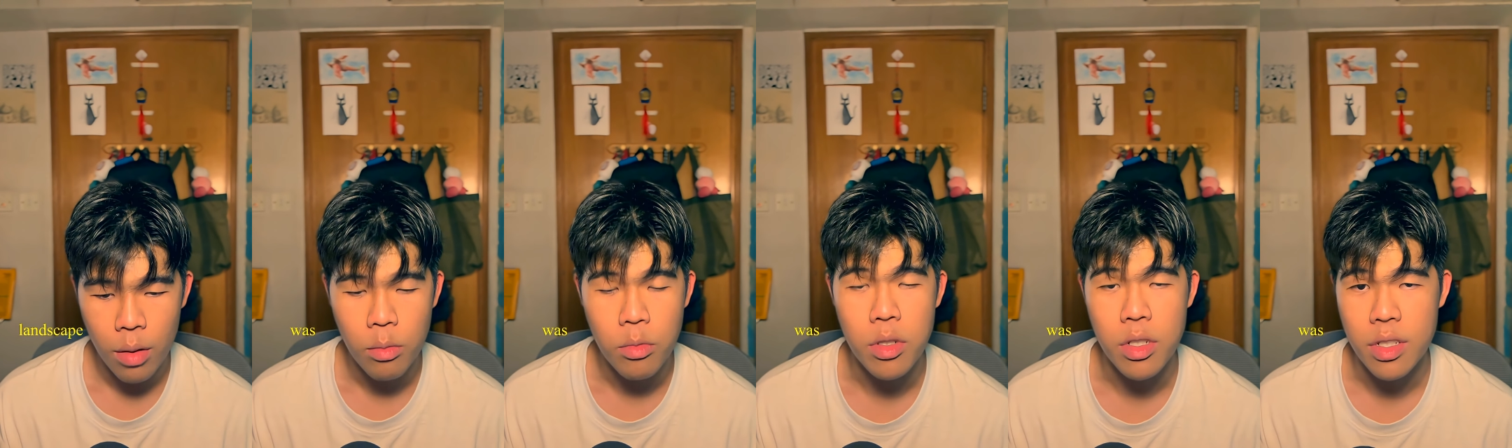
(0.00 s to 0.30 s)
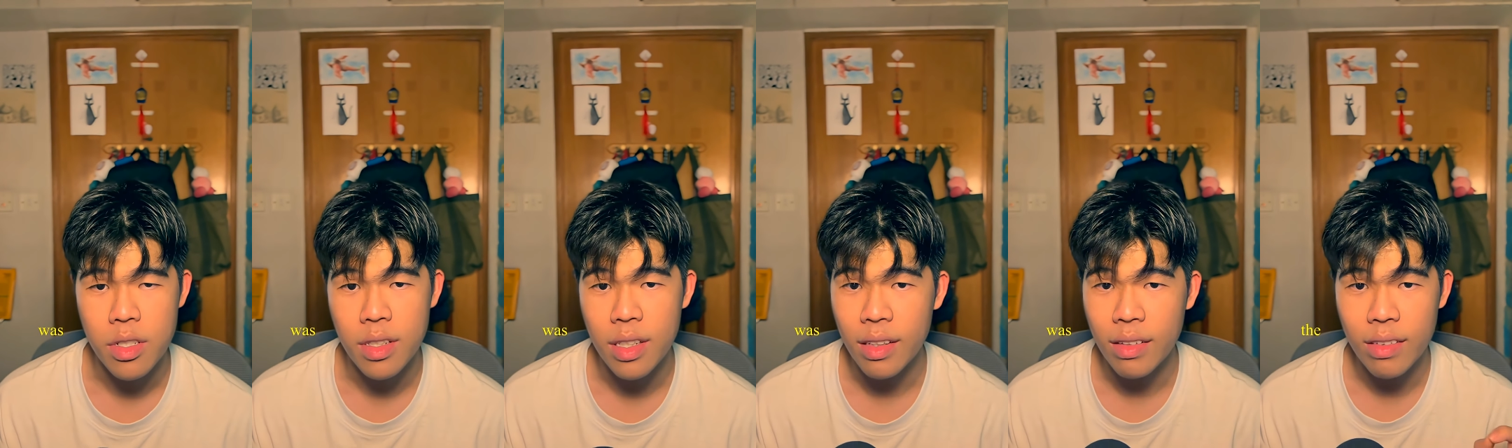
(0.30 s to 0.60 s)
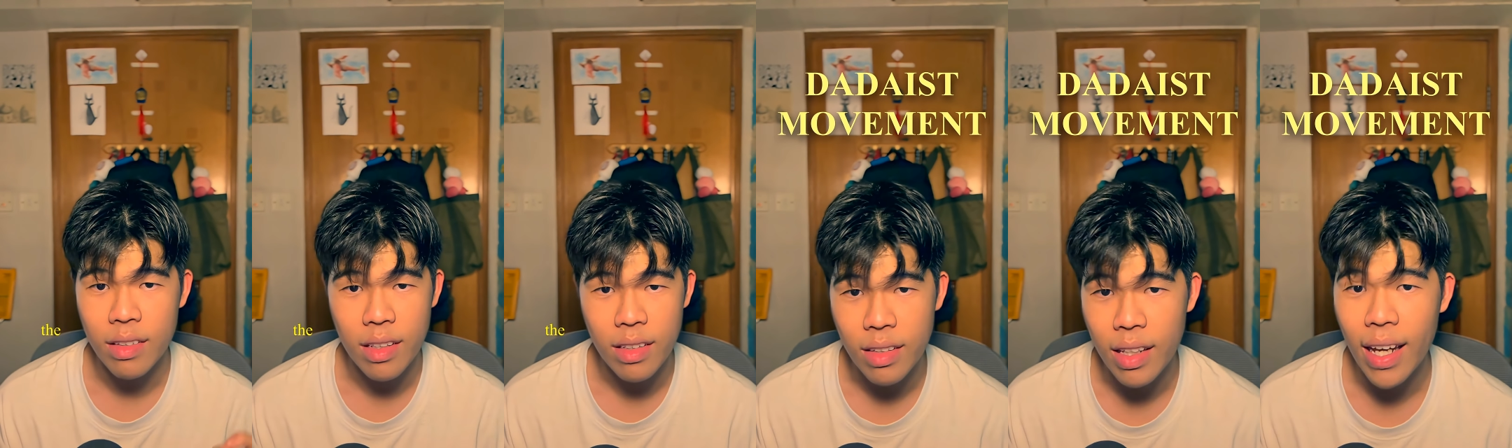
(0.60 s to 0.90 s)
was the
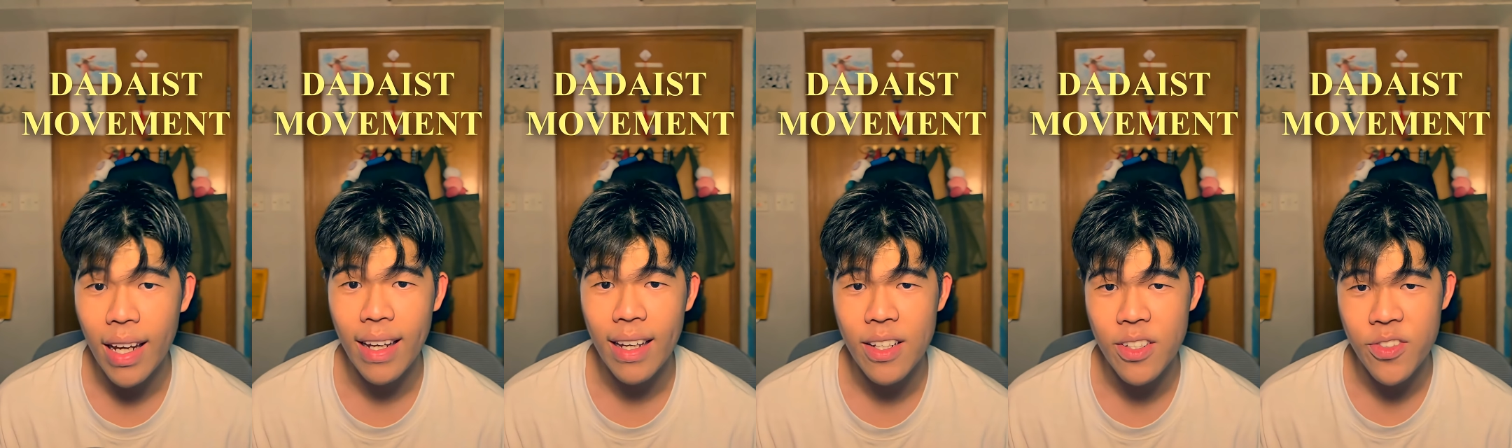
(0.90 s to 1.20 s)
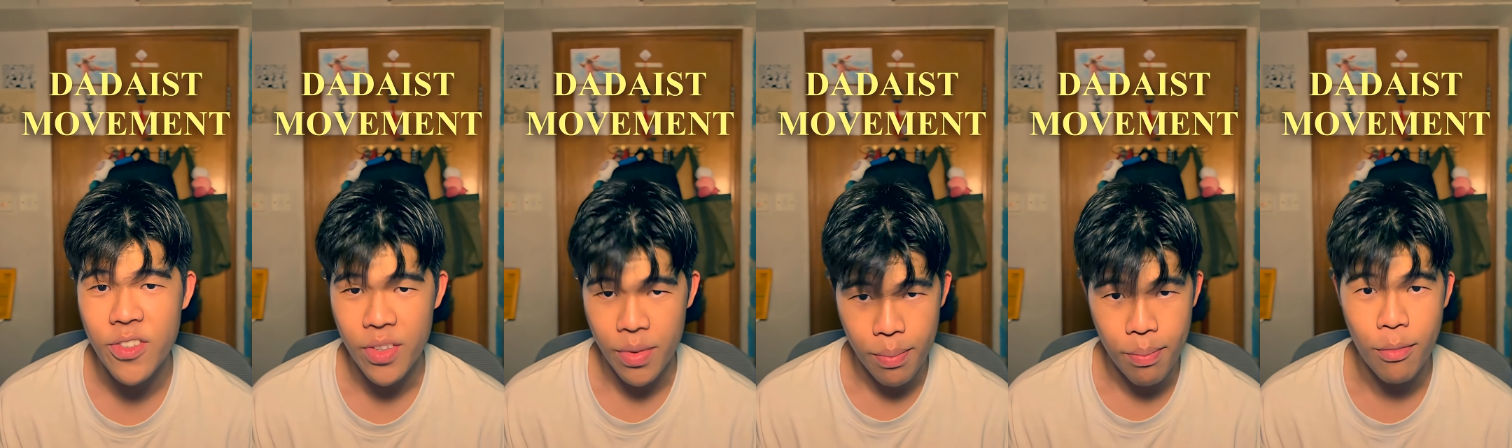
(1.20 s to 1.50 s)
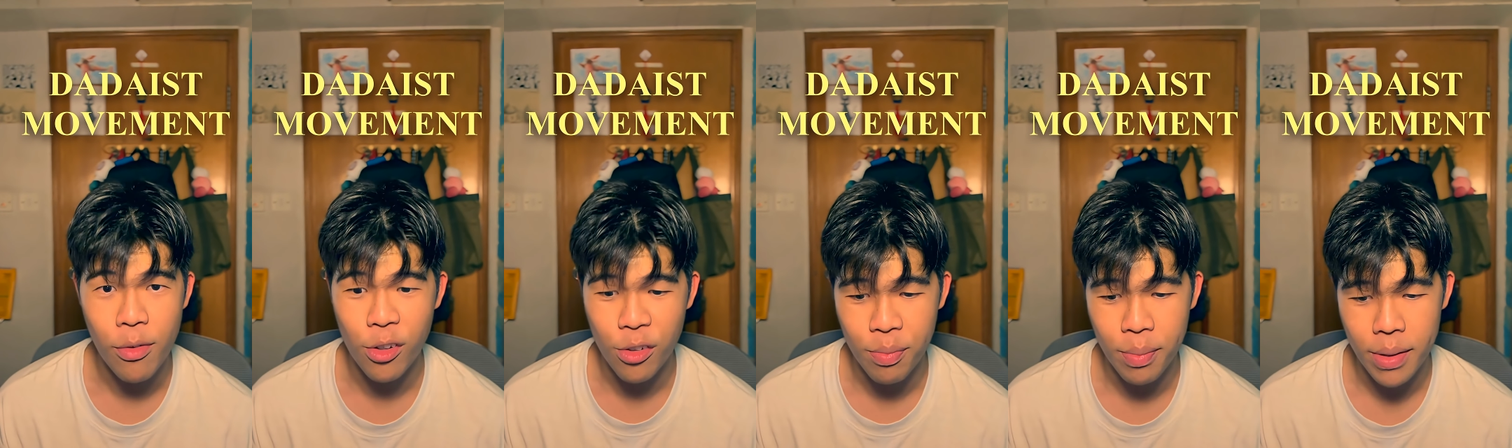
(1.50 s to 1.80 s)
Dadaist
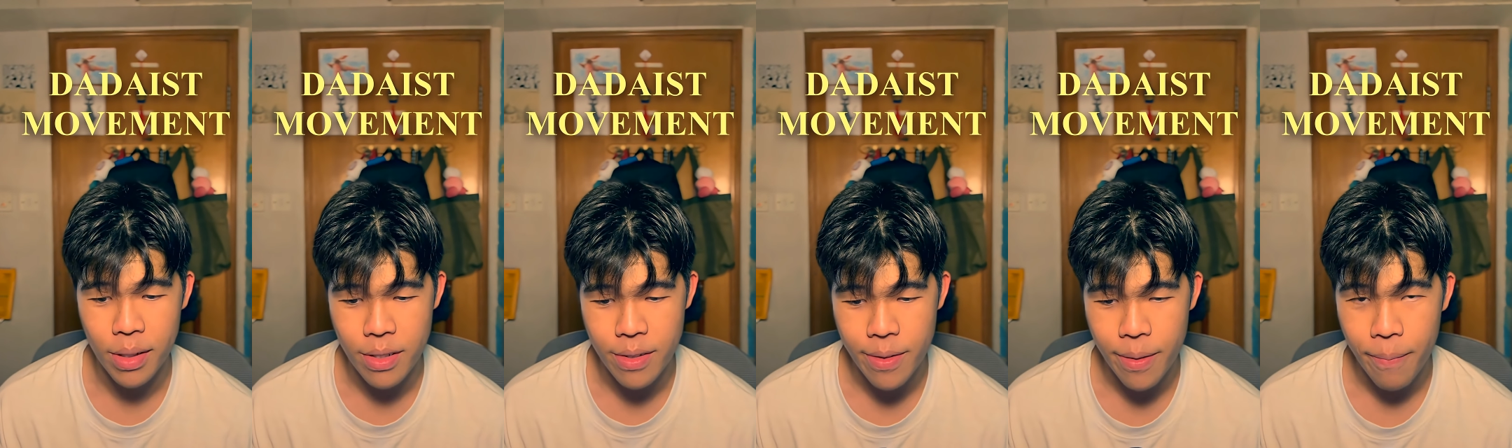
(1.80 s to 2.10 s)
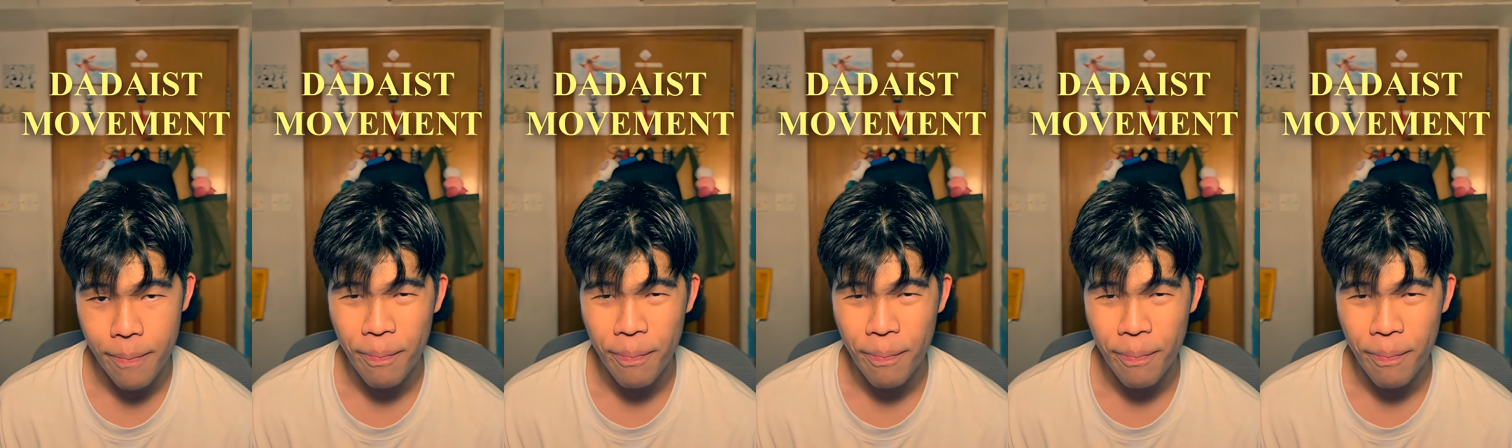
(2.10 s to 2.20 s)
movement.